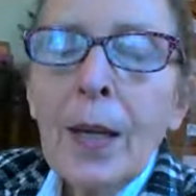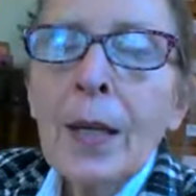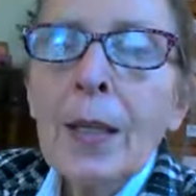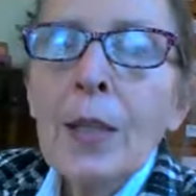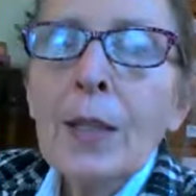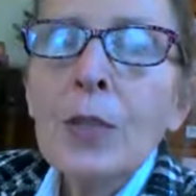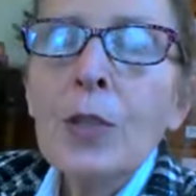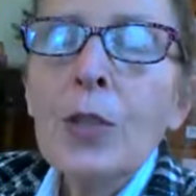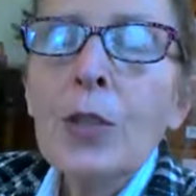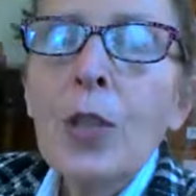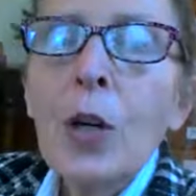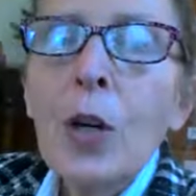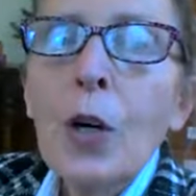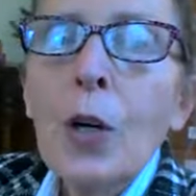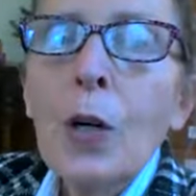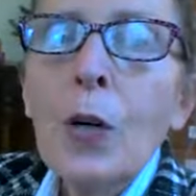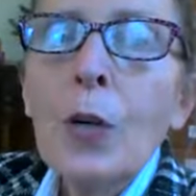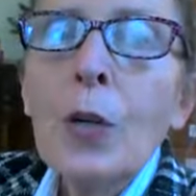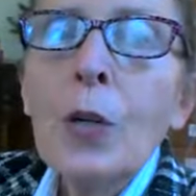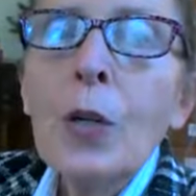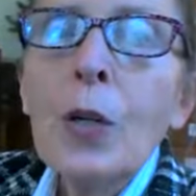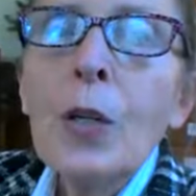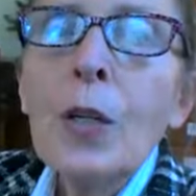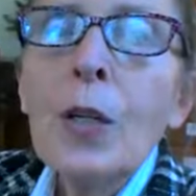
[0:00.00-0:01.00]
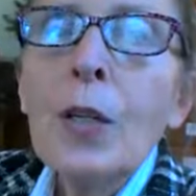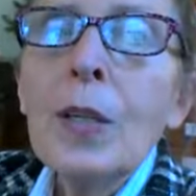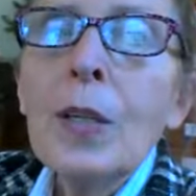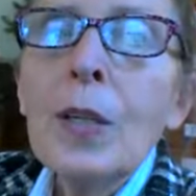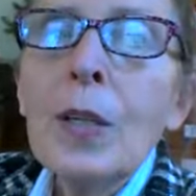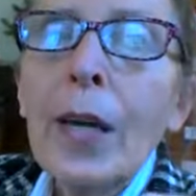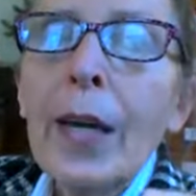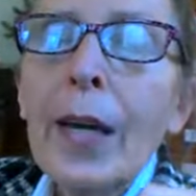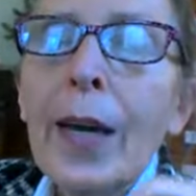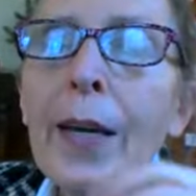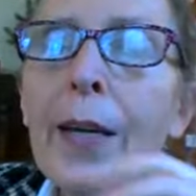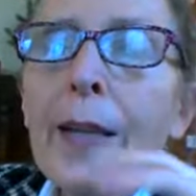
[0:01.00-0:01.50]
So,
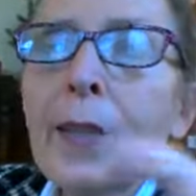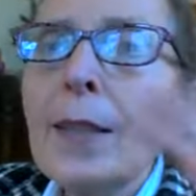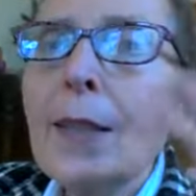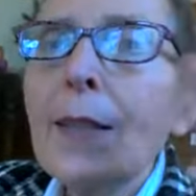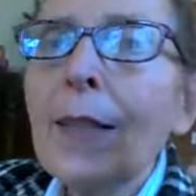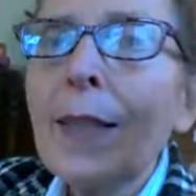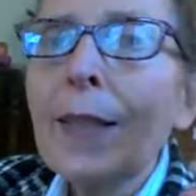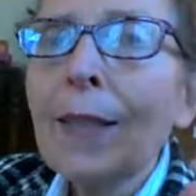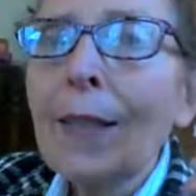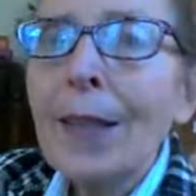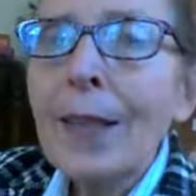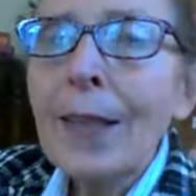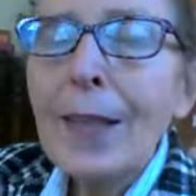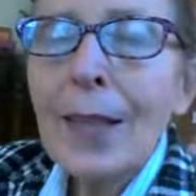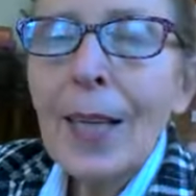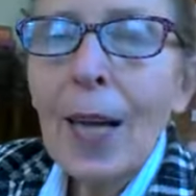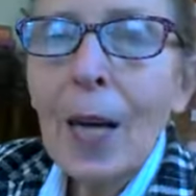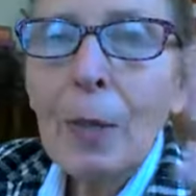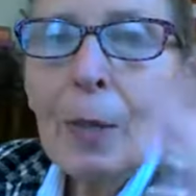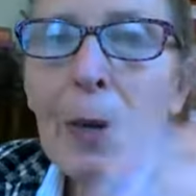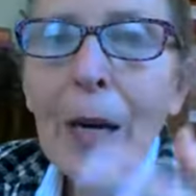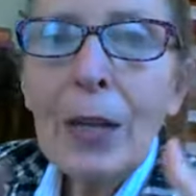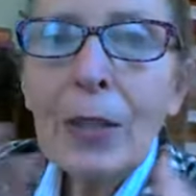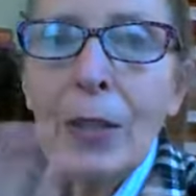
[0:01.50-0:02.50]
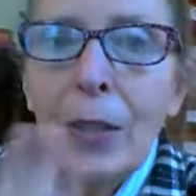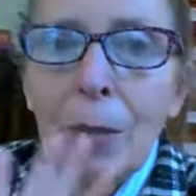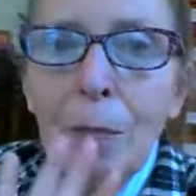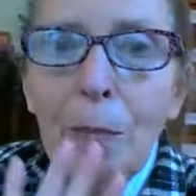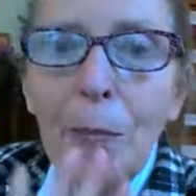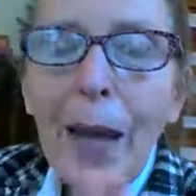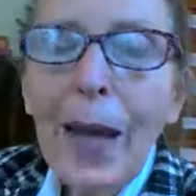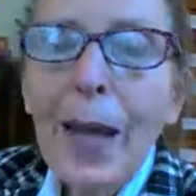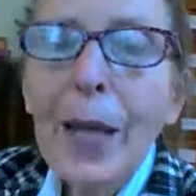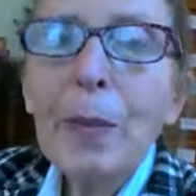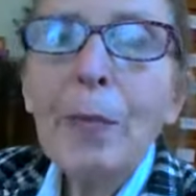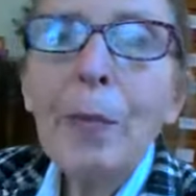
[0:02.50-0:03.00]
and it can come out in
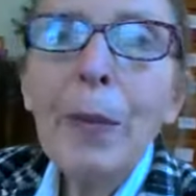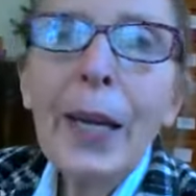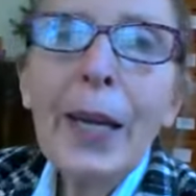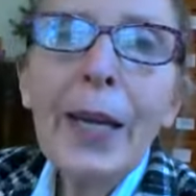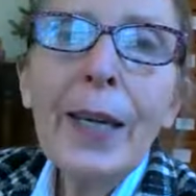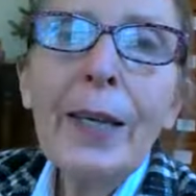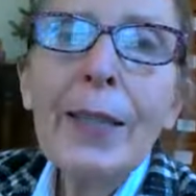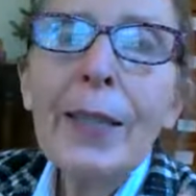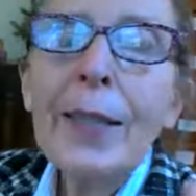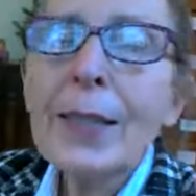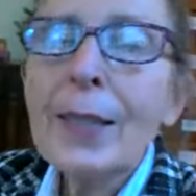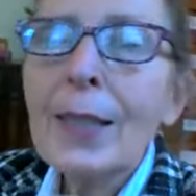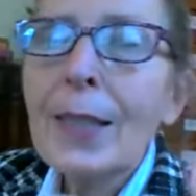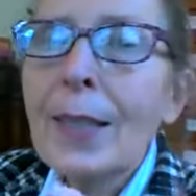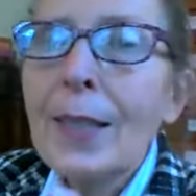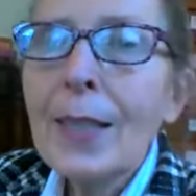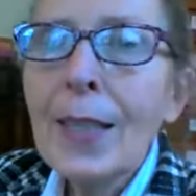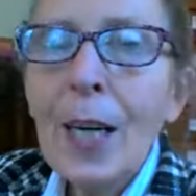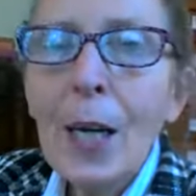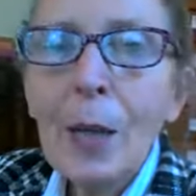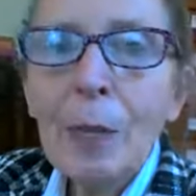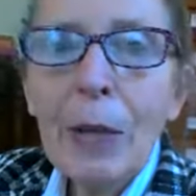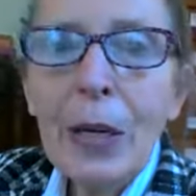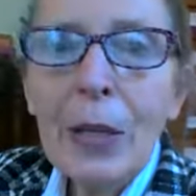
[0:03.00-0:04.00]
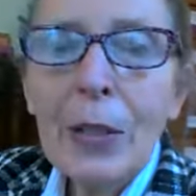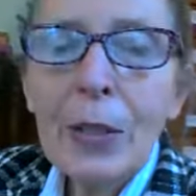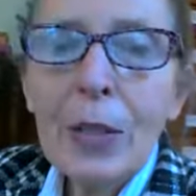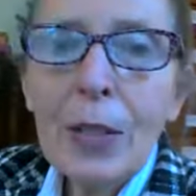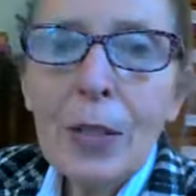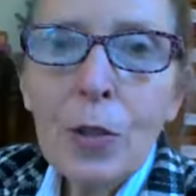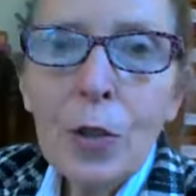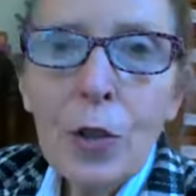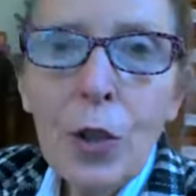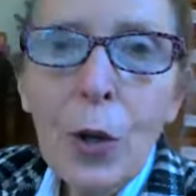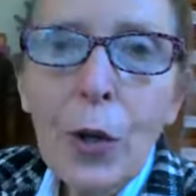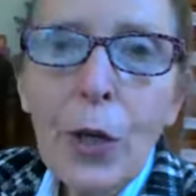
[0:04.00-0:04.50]
back pain, it can come out
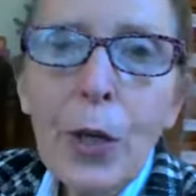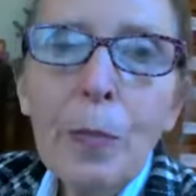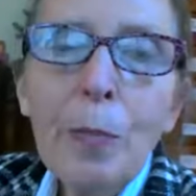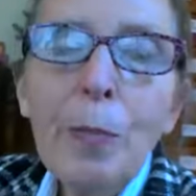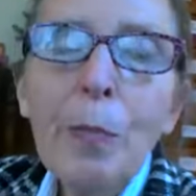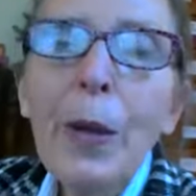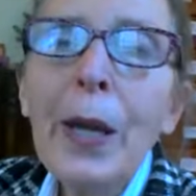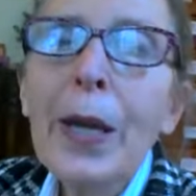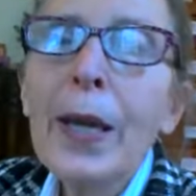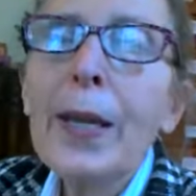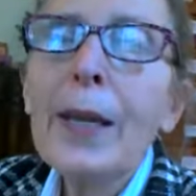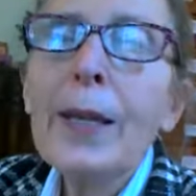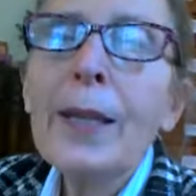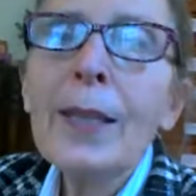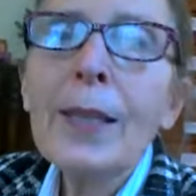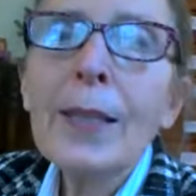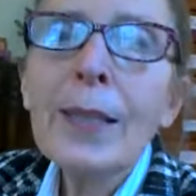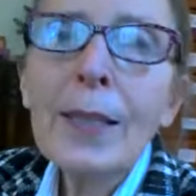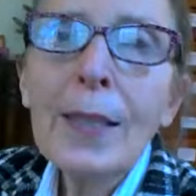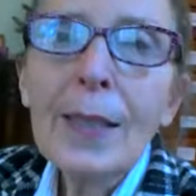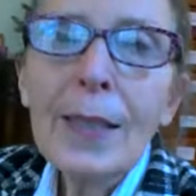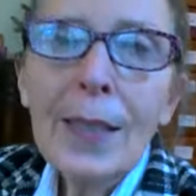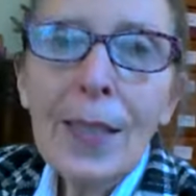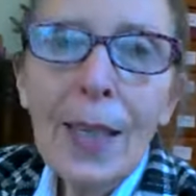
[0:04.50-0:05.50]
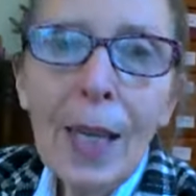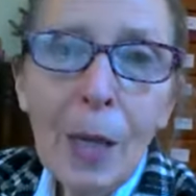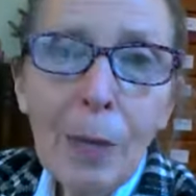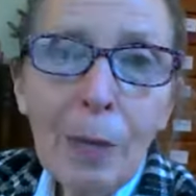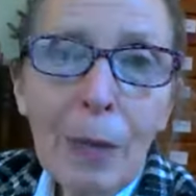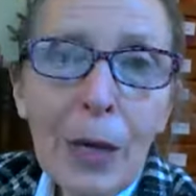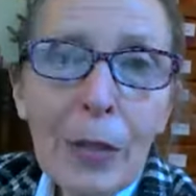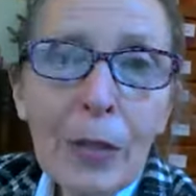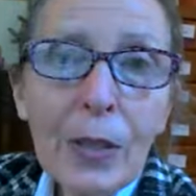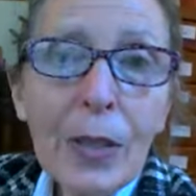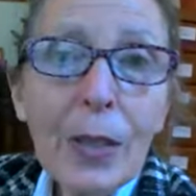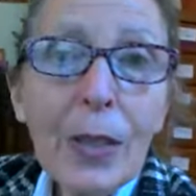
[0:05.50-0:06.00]
in joint pain, it can come
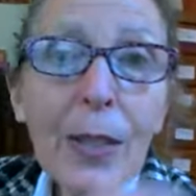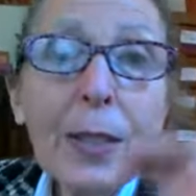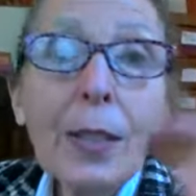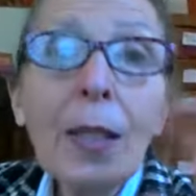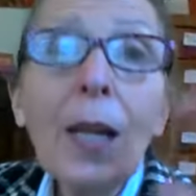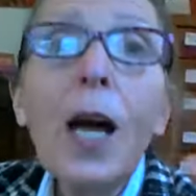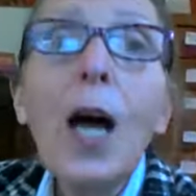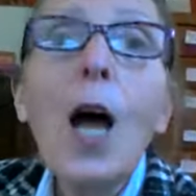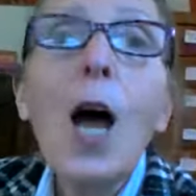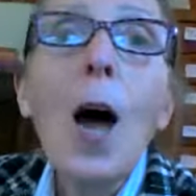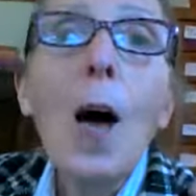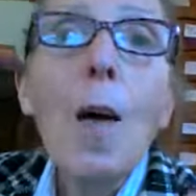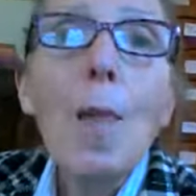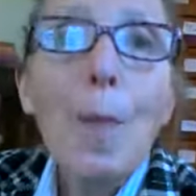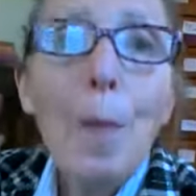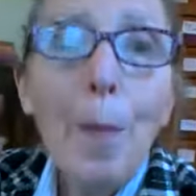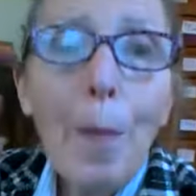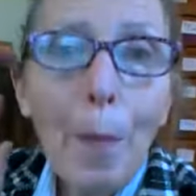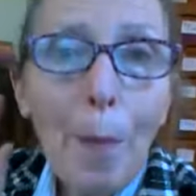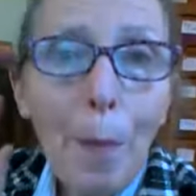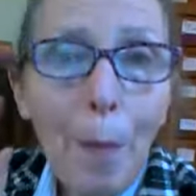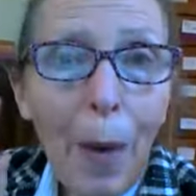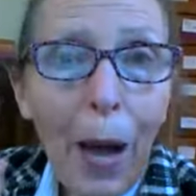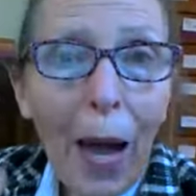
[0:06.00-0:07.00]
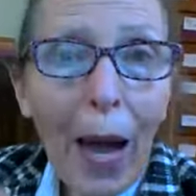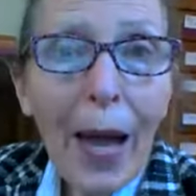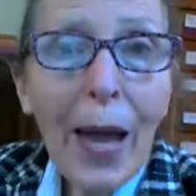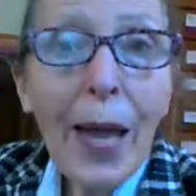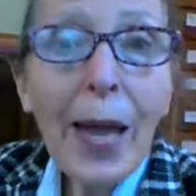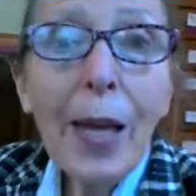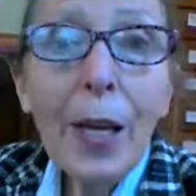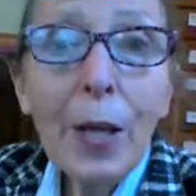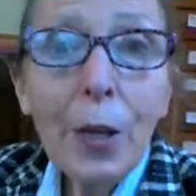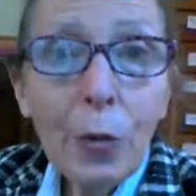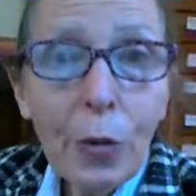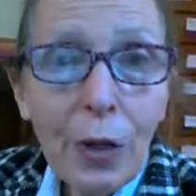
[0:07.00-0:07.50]
out in
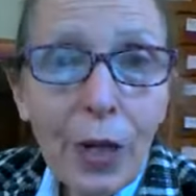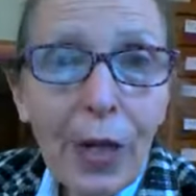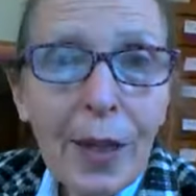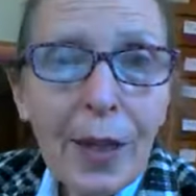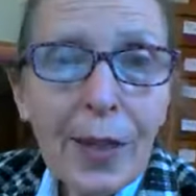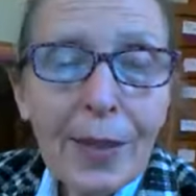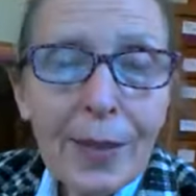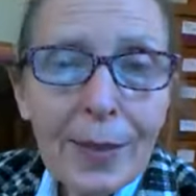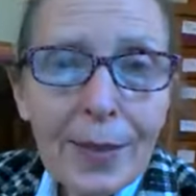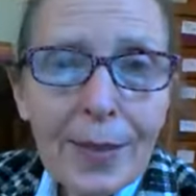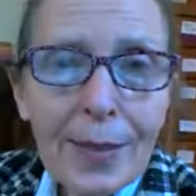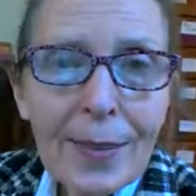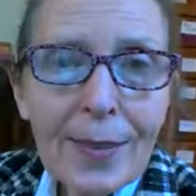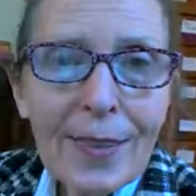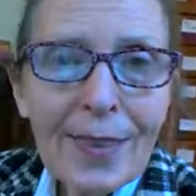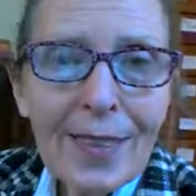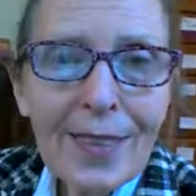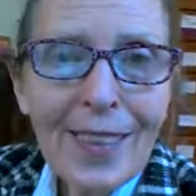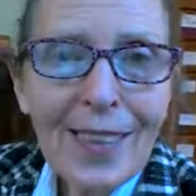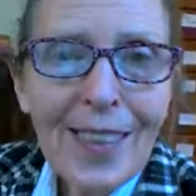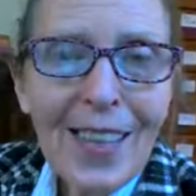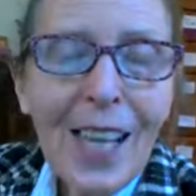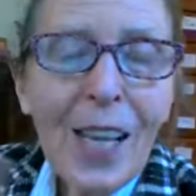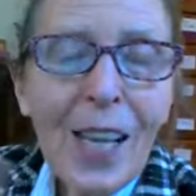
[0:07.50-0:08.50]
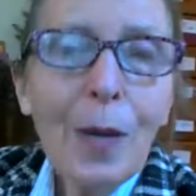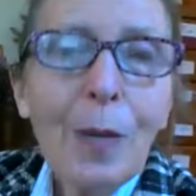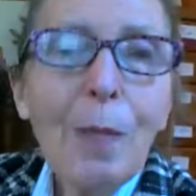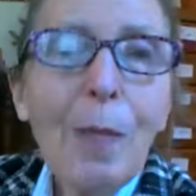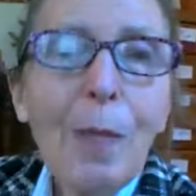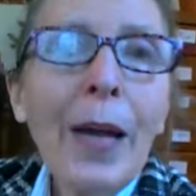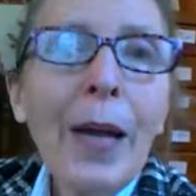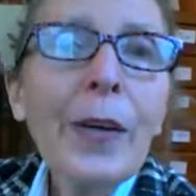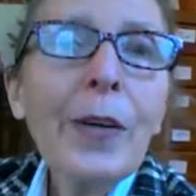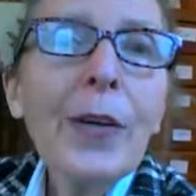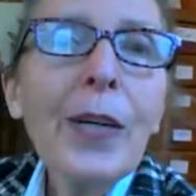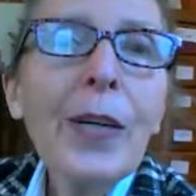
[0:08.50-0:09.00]
migraines.
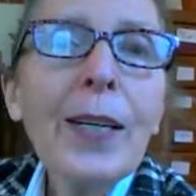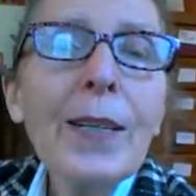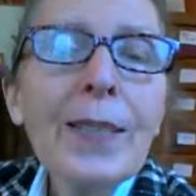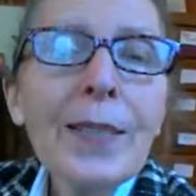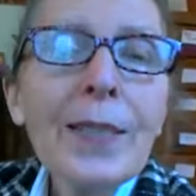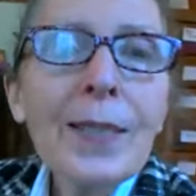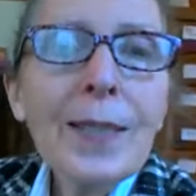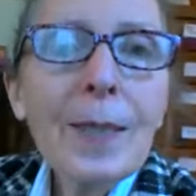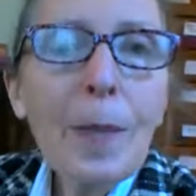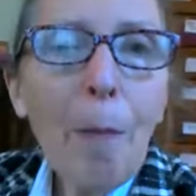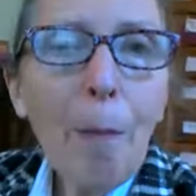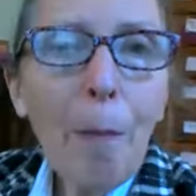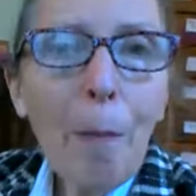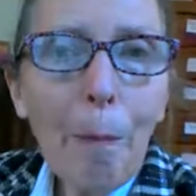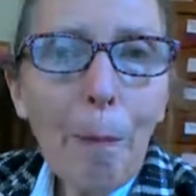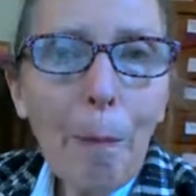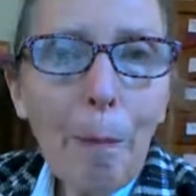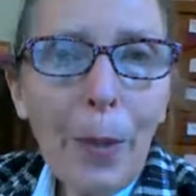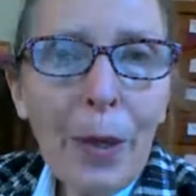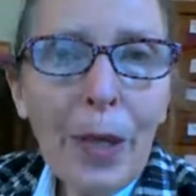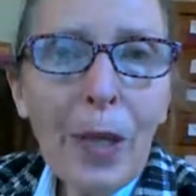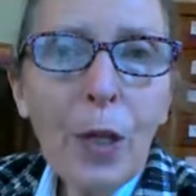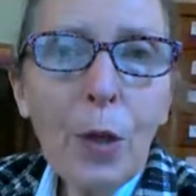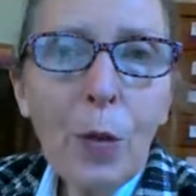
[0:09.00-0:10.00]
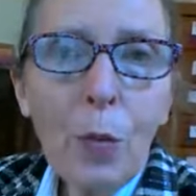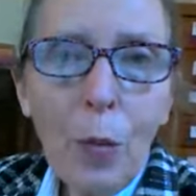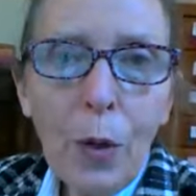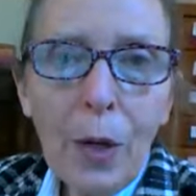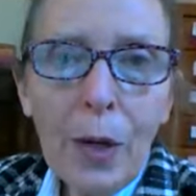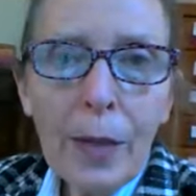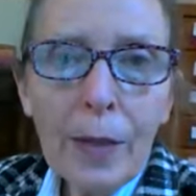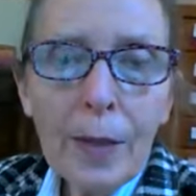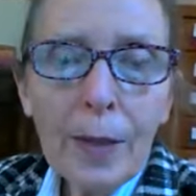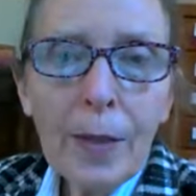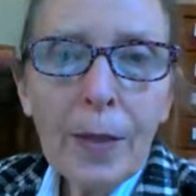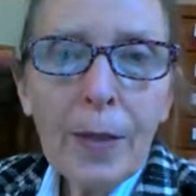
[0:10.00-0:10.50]
Migraines is a big
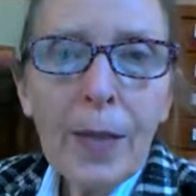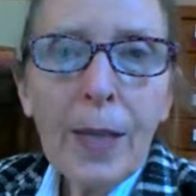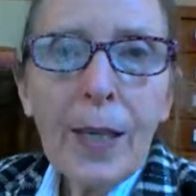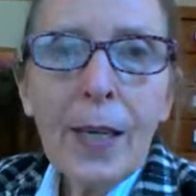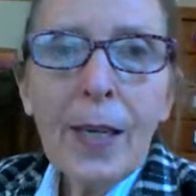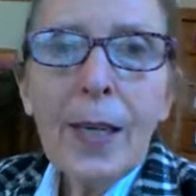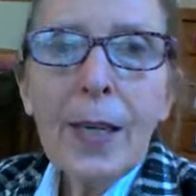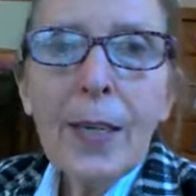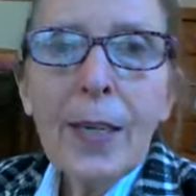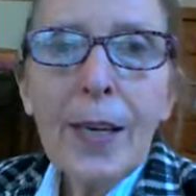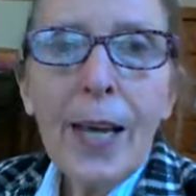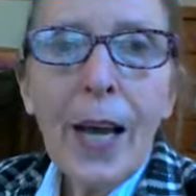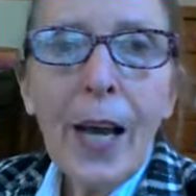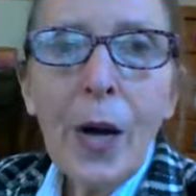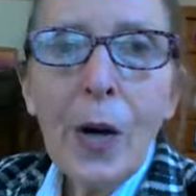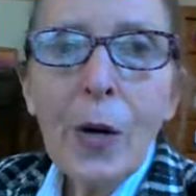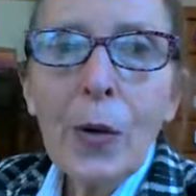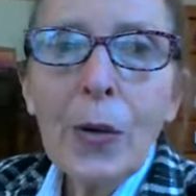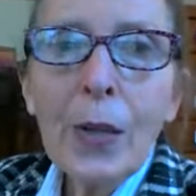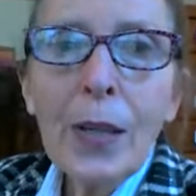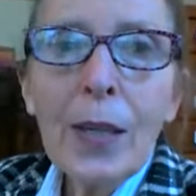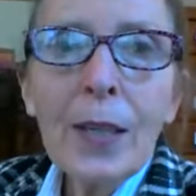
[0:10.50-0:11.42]
one. Now,